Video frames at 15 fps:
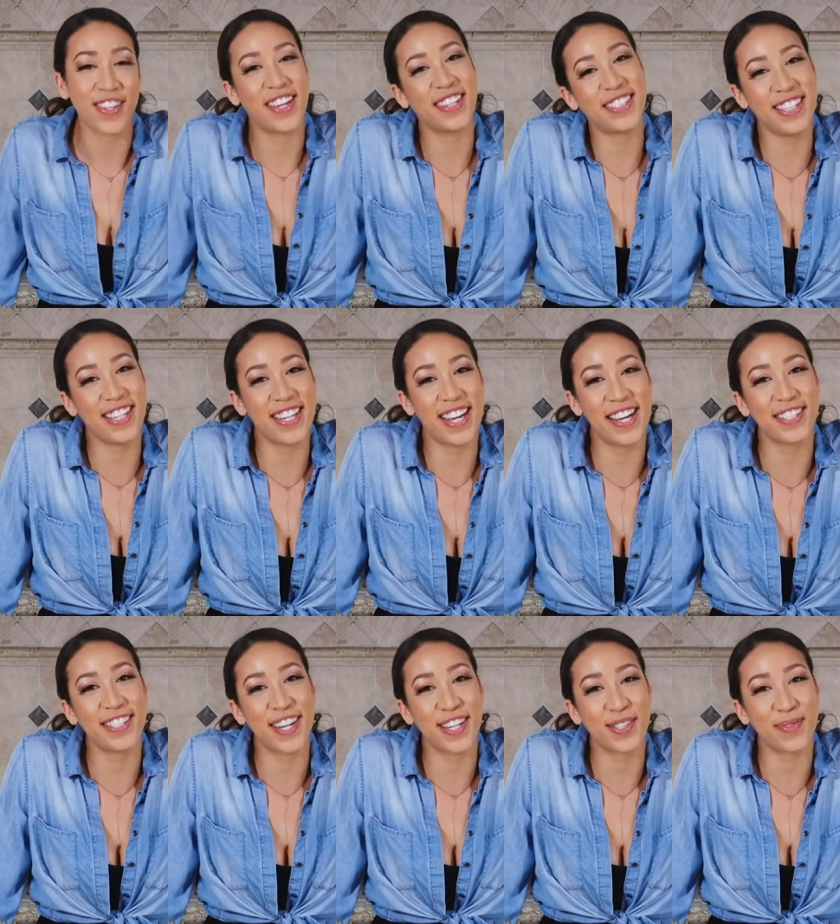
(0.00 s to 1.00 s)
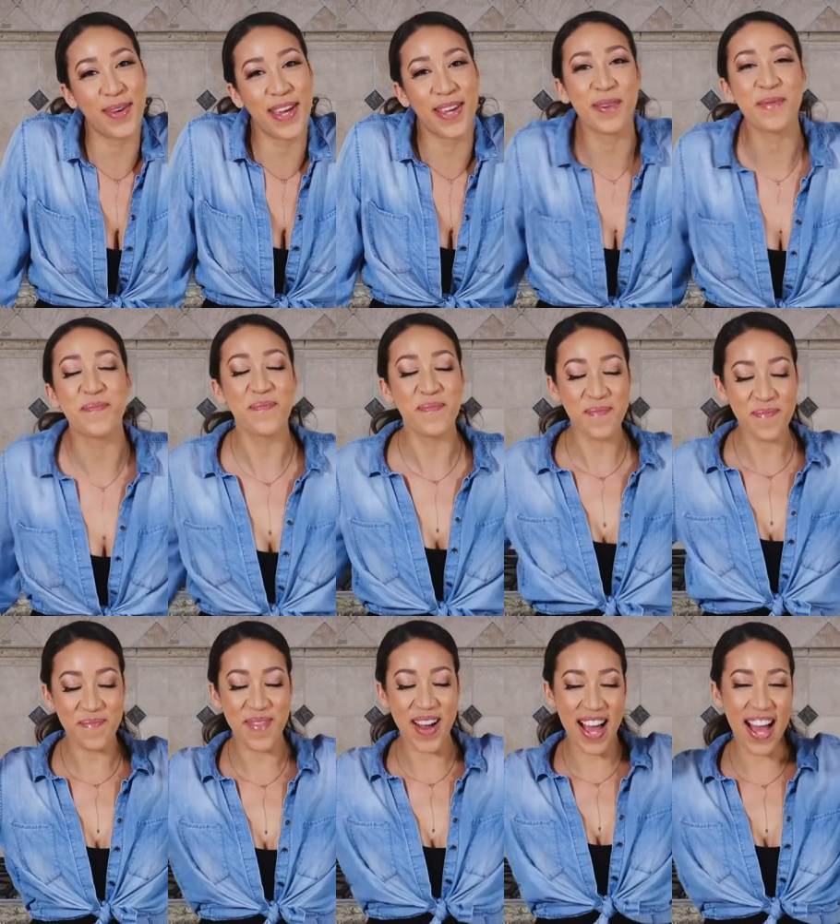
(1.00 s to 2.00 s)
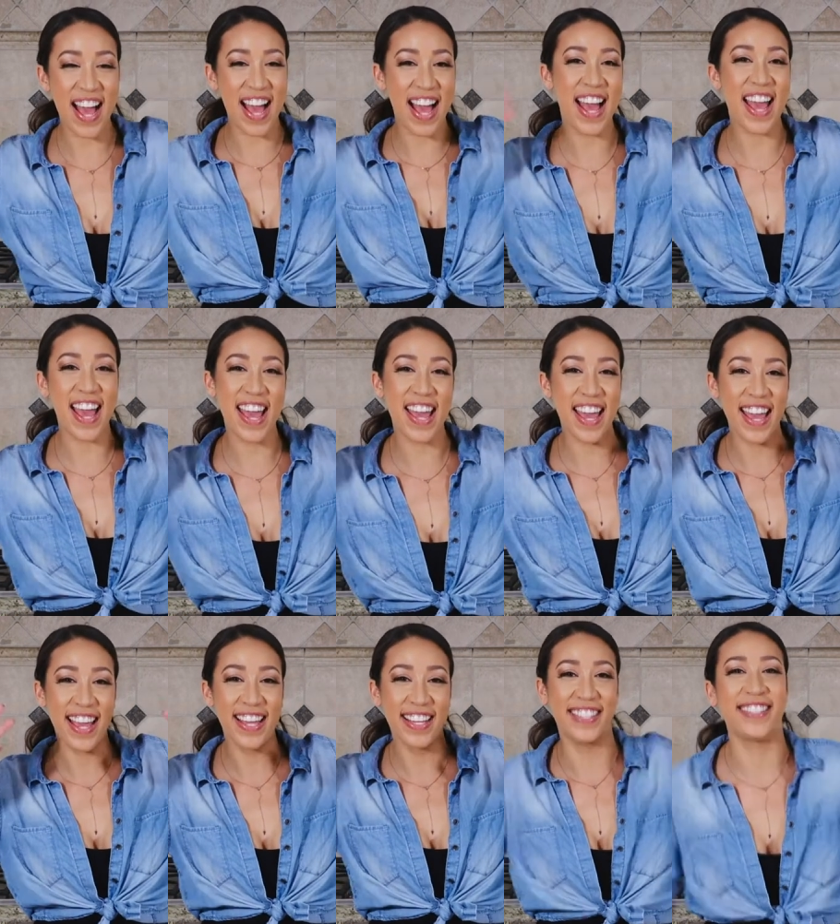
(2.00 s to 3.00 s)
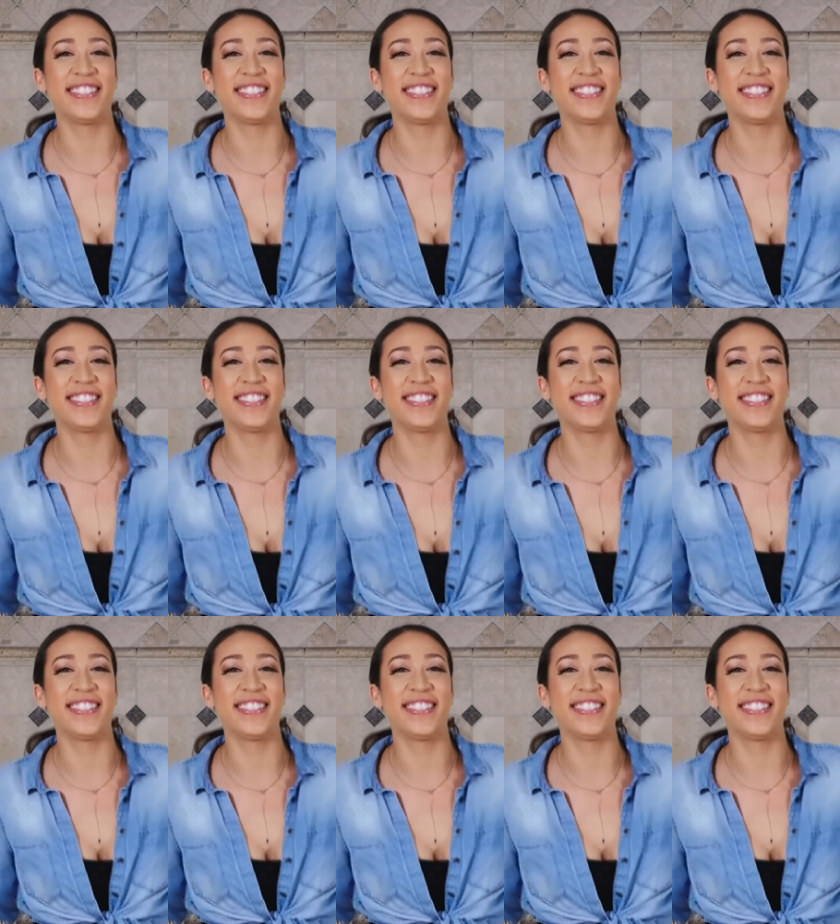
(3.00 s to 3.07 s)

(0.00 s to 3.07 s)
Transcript: I'll see you guys next week. Bye!